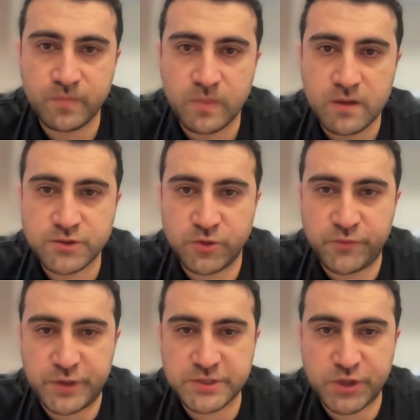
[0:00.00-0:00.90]
So
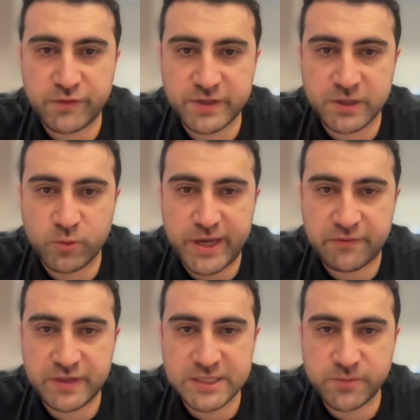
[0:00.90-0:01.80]
for the cervical, we
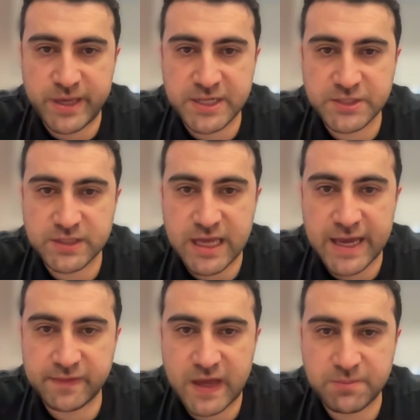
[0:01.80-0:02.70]
have this mix, 9
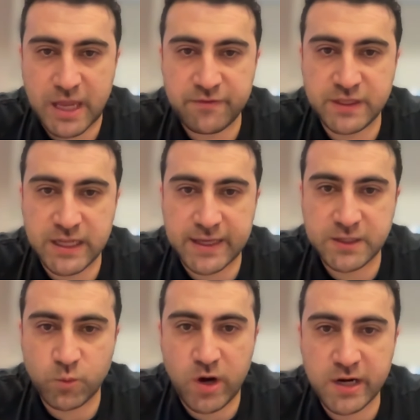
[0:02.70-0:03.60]
times
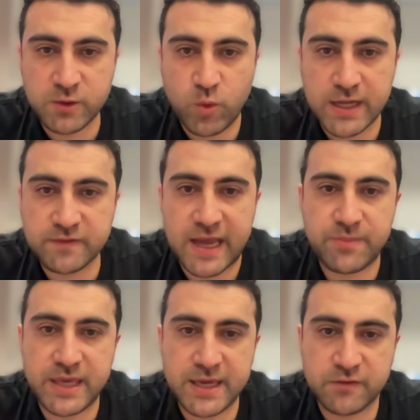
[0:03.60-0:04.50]
FD91, 1 time
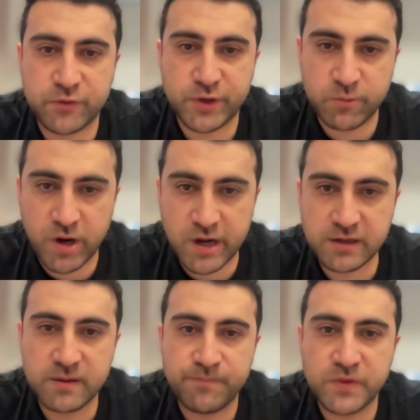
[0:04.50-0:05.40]
EN41,
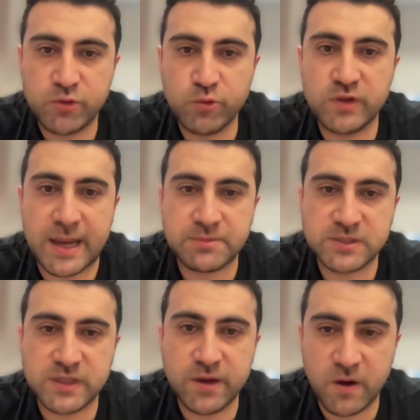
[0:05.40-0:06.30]
2 times
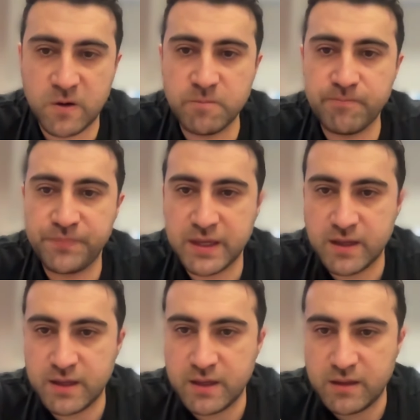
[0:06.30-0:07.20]
TO.
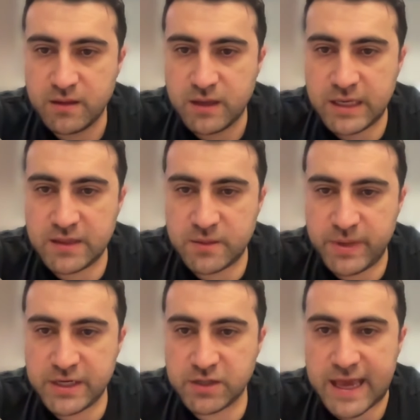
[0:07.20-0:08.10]
In the
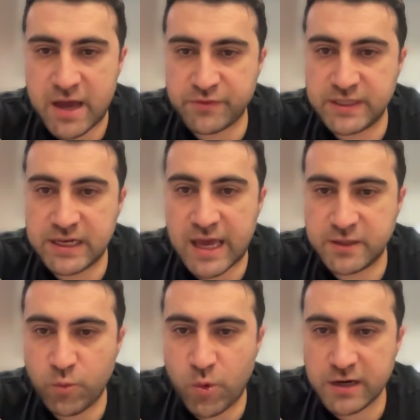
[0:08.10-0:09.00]
middle,
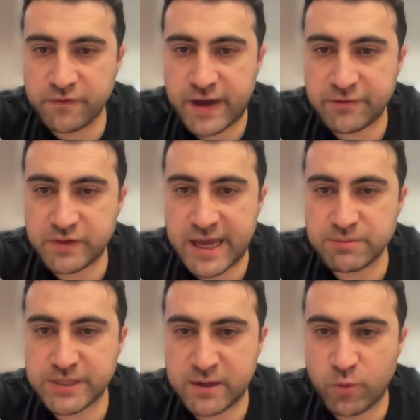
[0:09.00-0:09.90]
FD91 5 times
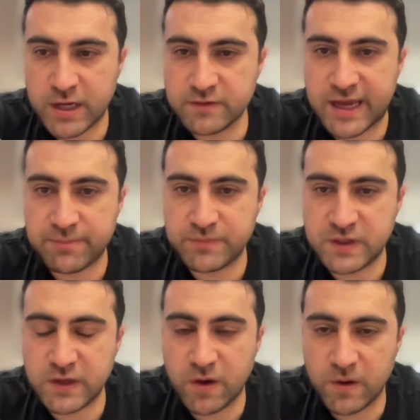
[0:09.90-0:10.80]
and 1 time
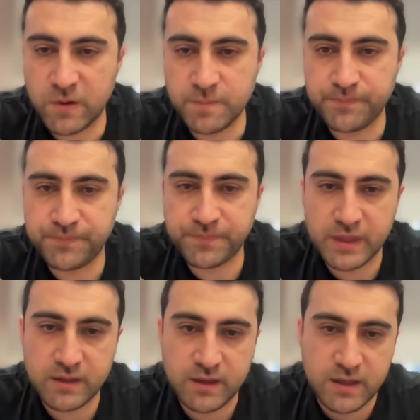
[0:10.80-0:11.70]
TO.
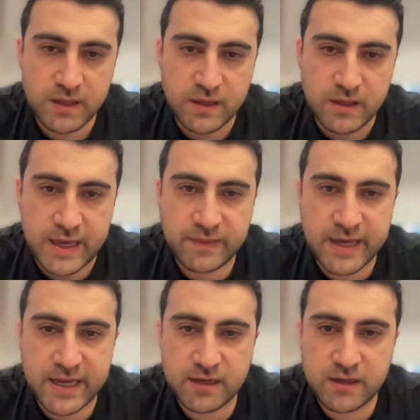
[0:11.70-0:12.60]
And
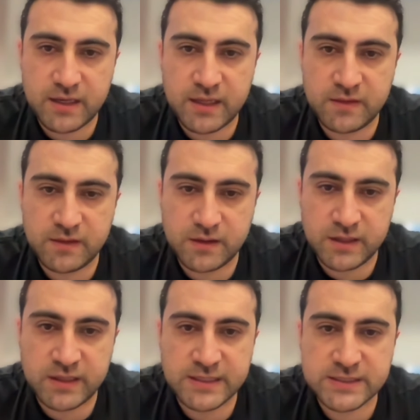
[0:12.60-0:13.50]
then in
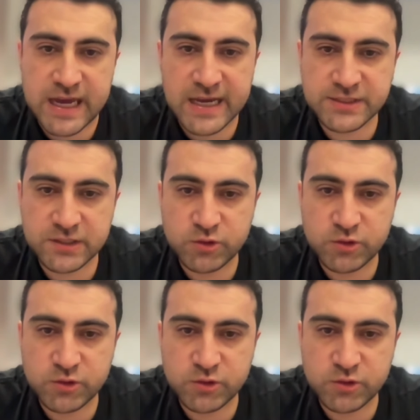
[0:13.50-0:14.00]
the incisal, 2